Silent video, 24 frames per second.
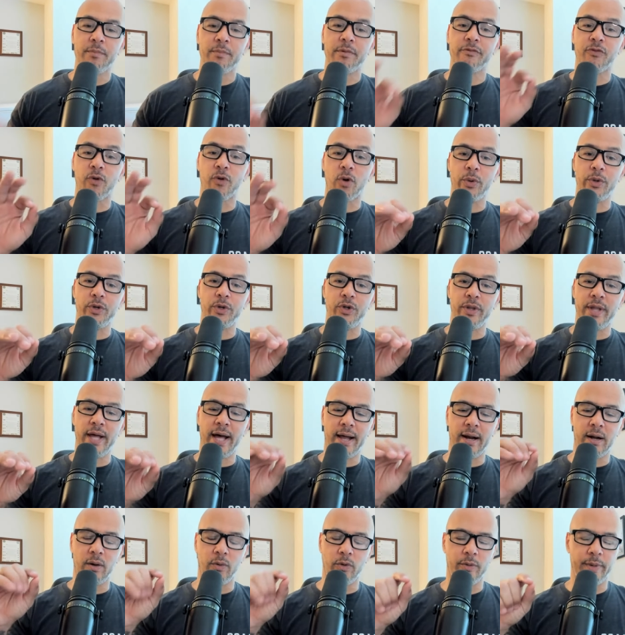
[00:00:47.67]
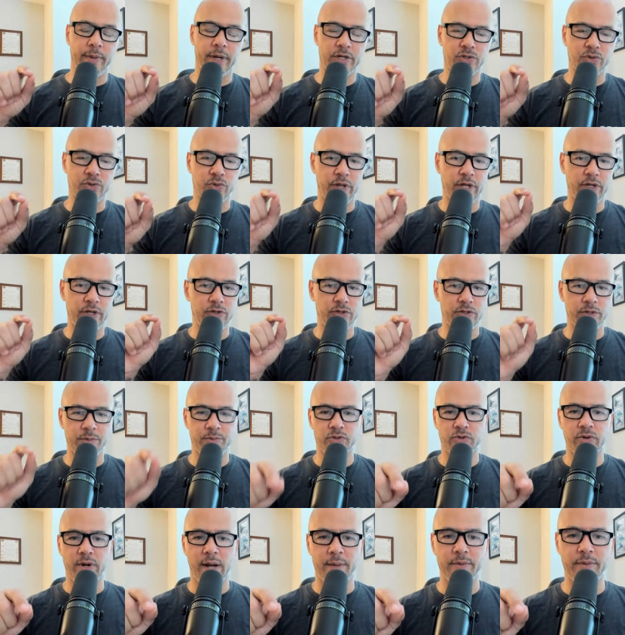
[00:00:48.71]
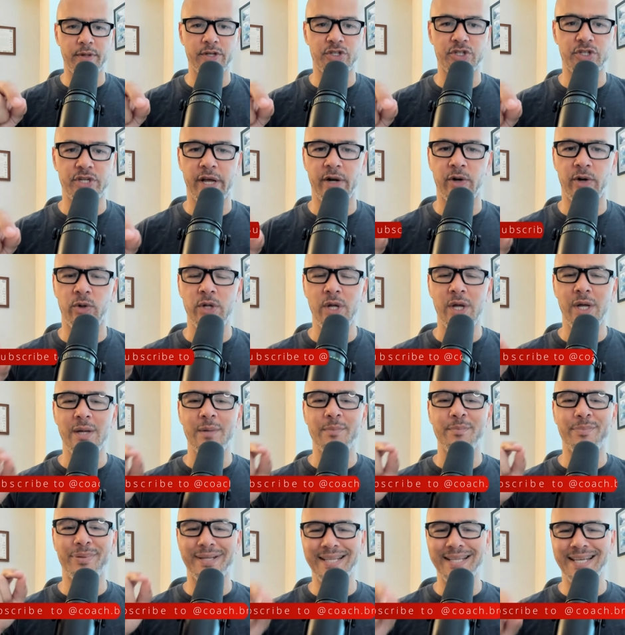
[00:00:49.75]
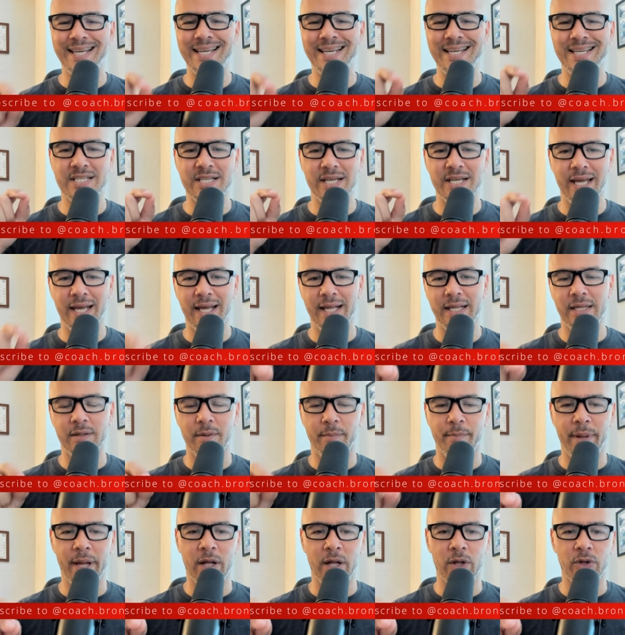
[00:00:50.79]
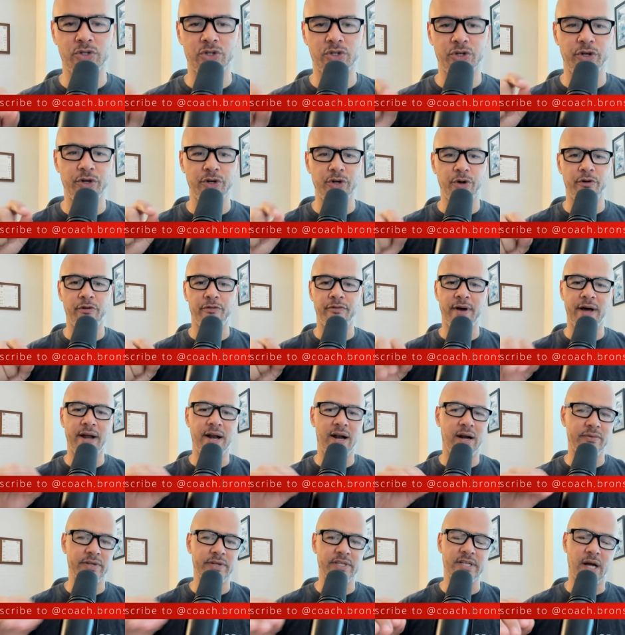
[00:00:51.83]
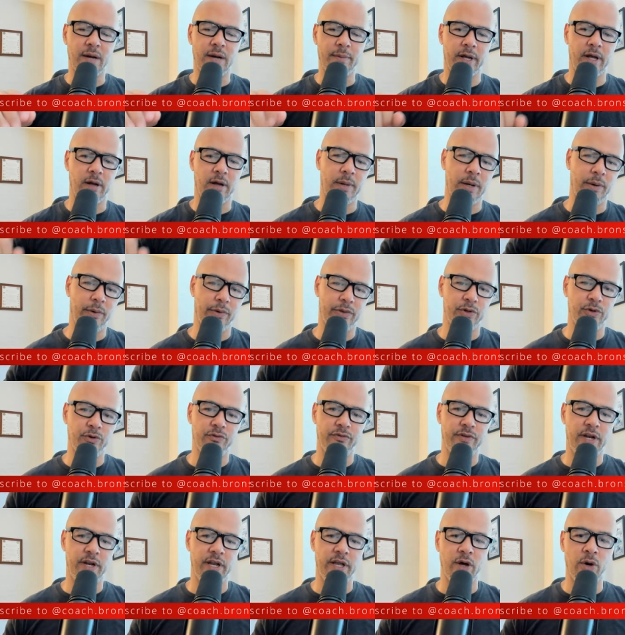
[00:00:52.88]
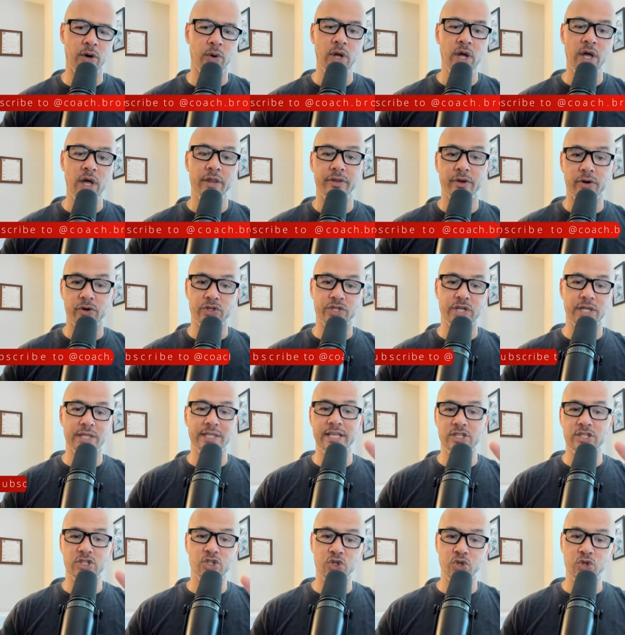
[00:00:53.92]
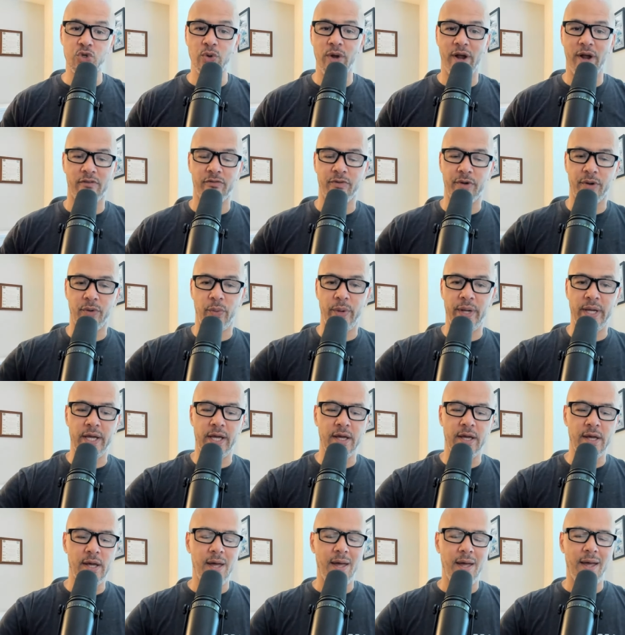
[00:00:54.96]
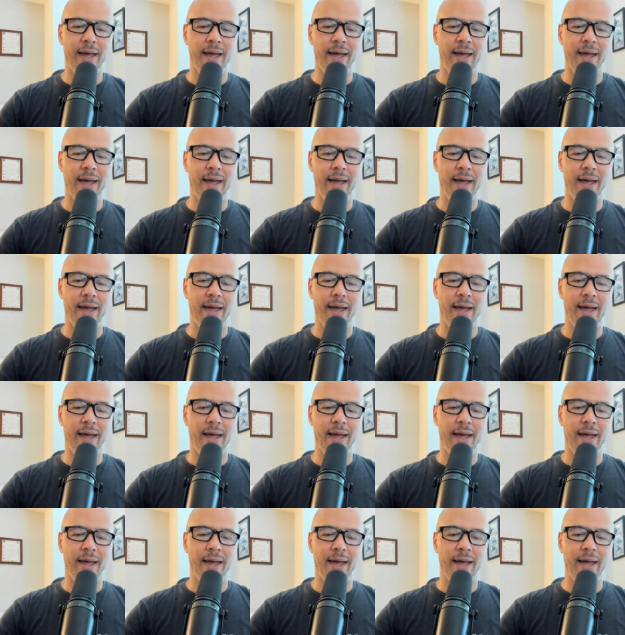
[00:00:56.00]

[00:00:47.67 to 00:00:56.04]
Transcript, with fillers: Before we do that, I want to make sure that you subscribe to this channel. Please hit the bell so you're notified every time I come out with a new video. There is at least 2 every week.